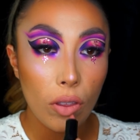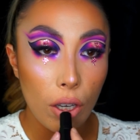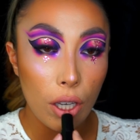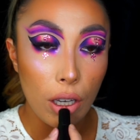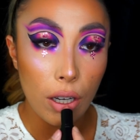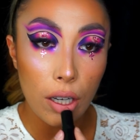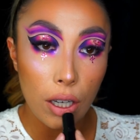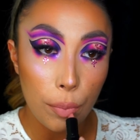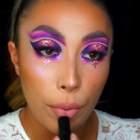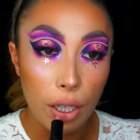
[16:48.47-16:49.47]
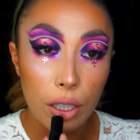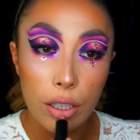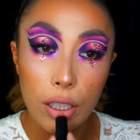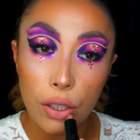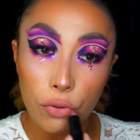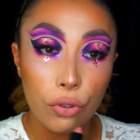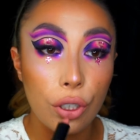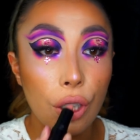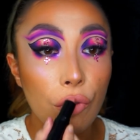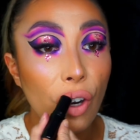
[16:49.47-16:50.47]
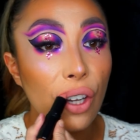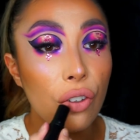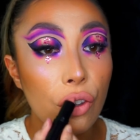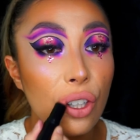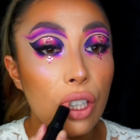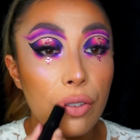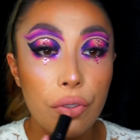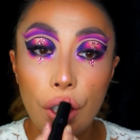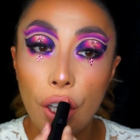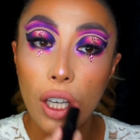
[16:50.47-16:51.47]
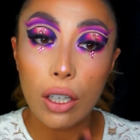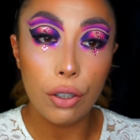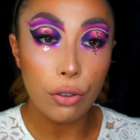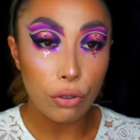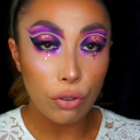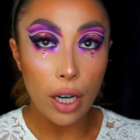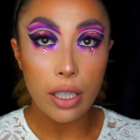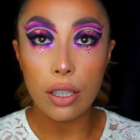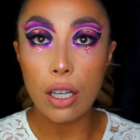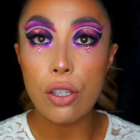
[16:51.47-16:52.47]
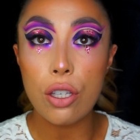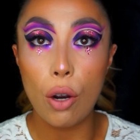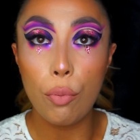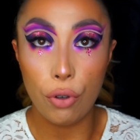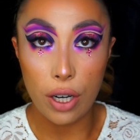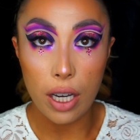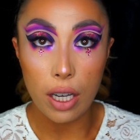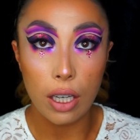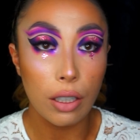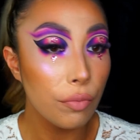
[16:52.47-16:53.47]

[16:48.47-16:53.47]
Yeah, I'm actually really impressed with this lipstick. Oh, I think that's so pretty.